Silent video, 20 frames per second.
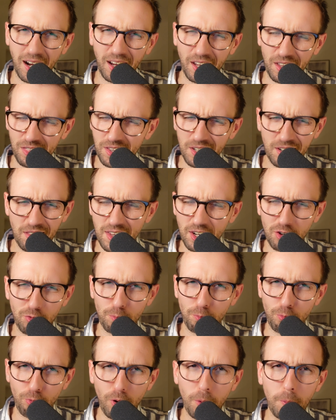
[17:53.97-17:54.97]
I think that's
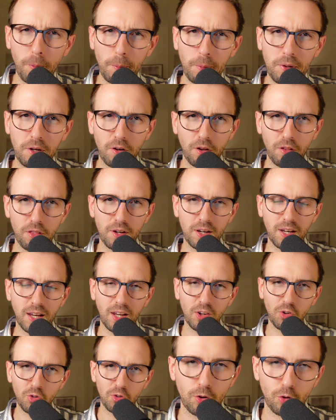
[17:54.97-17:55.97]
probably not the
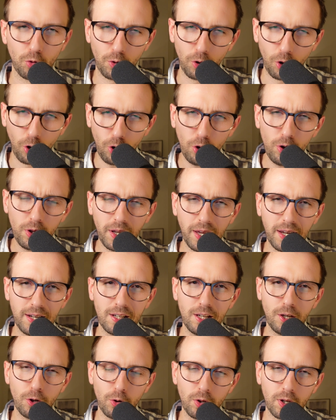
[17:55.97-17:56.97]
case. So in all
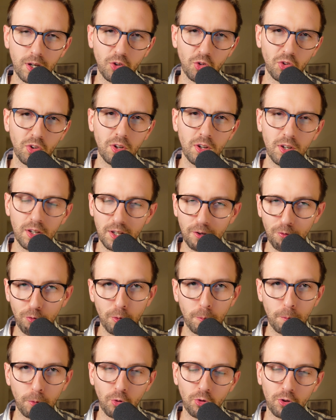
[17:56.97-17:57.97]
likelihood, it's a
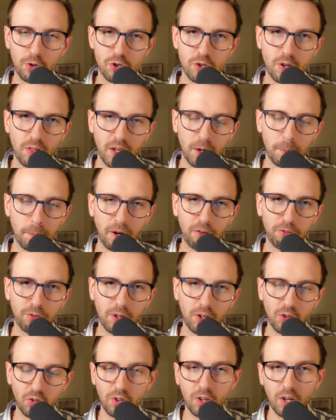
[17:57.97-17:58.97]
different position that
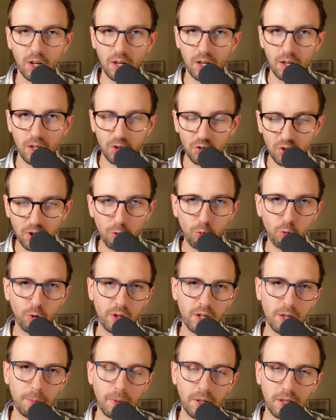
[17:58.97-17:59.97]
Buffett is
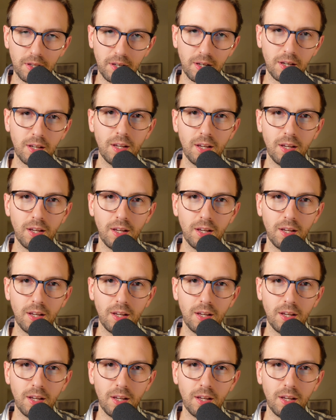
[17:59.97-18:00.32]
secretly building